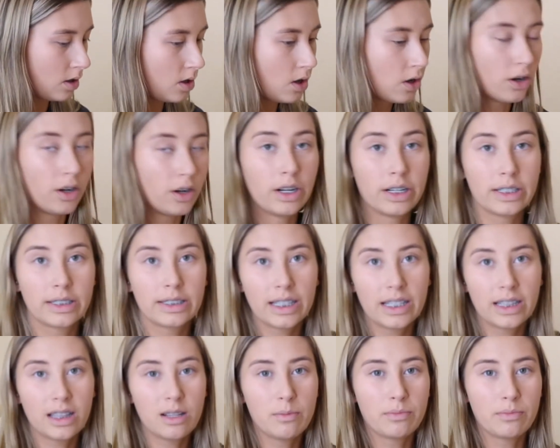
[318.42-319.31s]
Honestly,
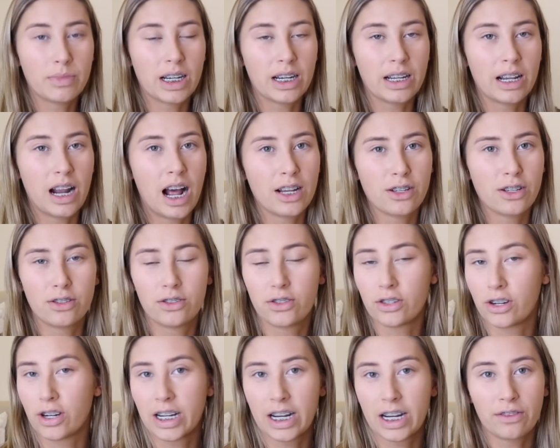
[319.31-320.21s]
at the minute, I
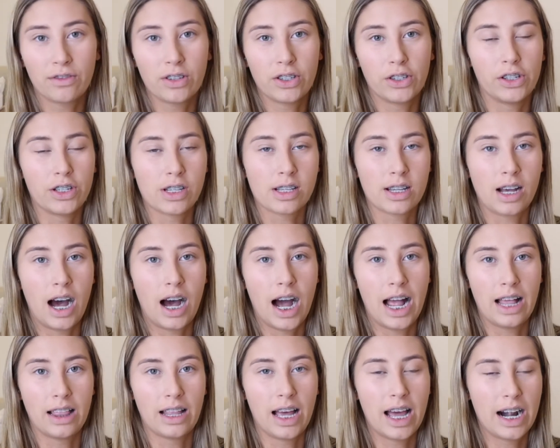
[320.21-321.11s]
don't even use
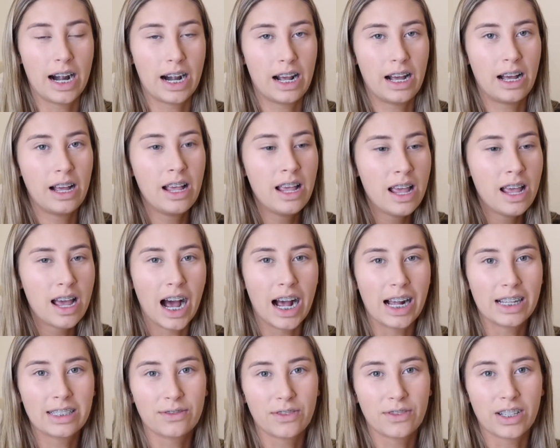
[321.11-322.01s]
highlighter.
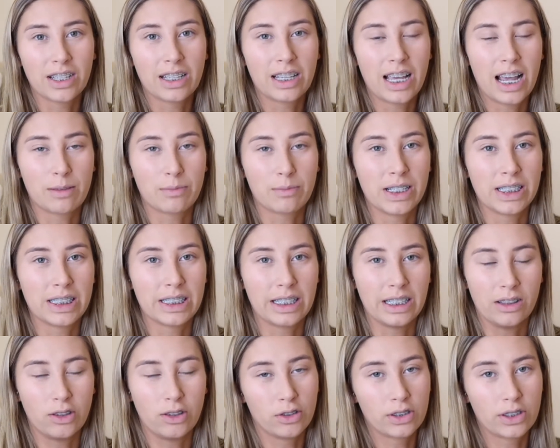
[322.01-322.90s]
I feel like my
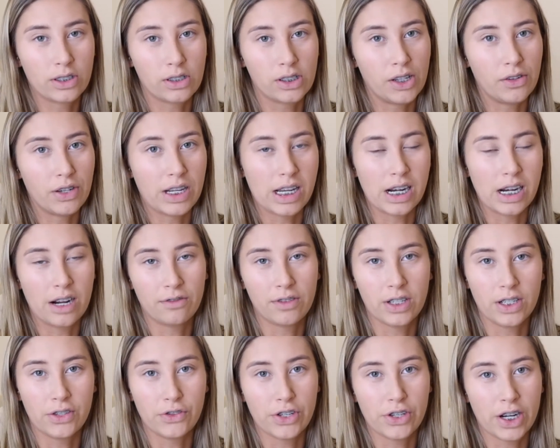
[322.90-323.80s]
skin looks glowy enough
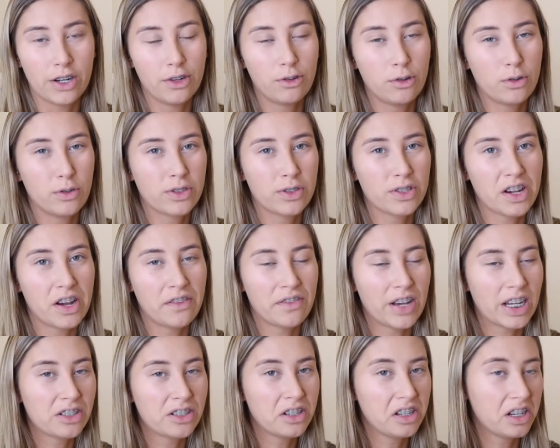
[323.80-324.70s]
in general, so I've
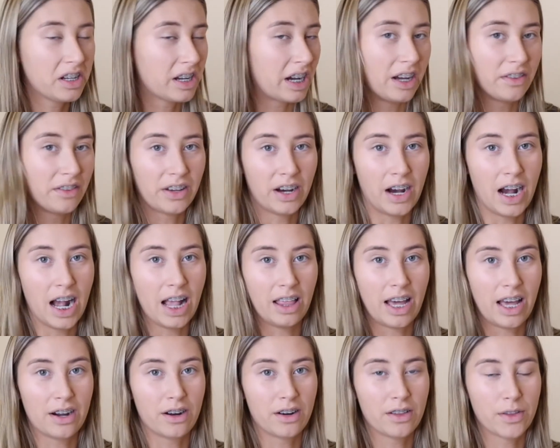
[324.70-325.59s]
actually cut the
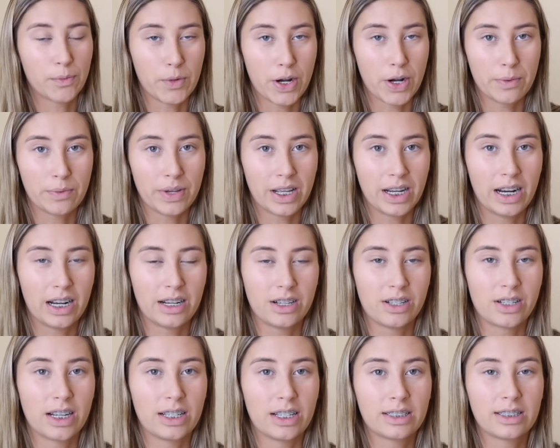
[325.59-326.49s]
highlighter at the moment and
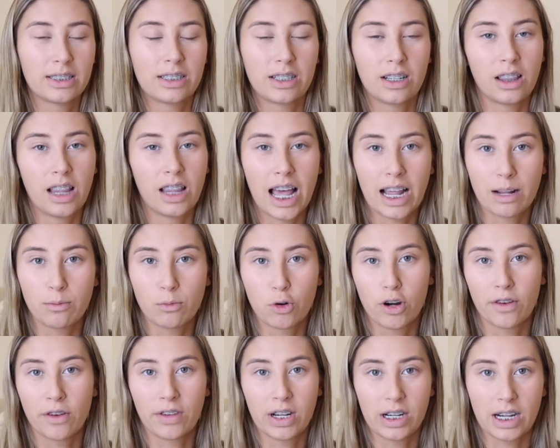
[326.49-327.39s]
just like more
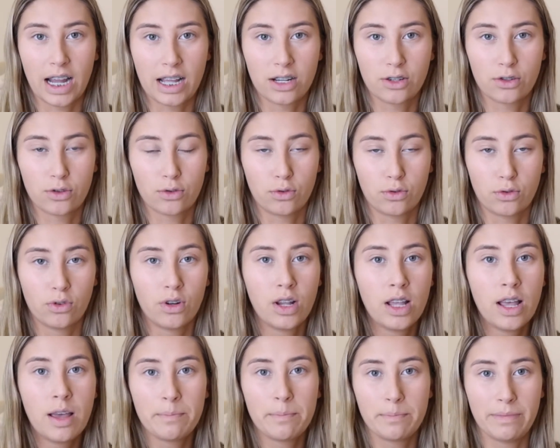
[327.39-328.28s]
of a natural
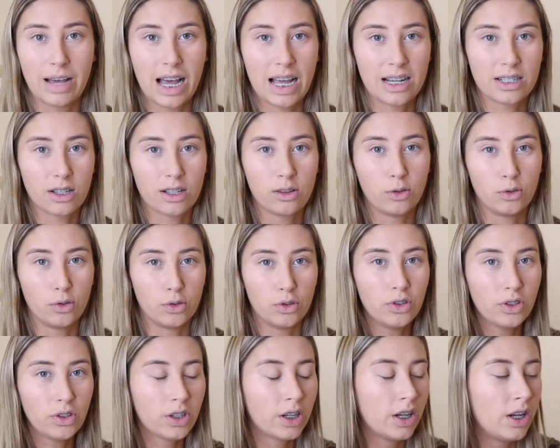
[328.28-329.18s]
matte
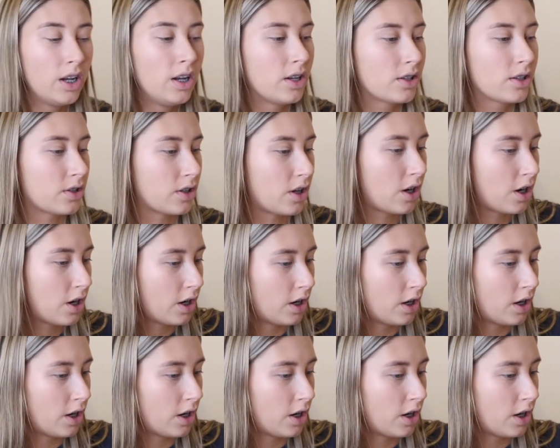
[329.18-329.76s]
look. So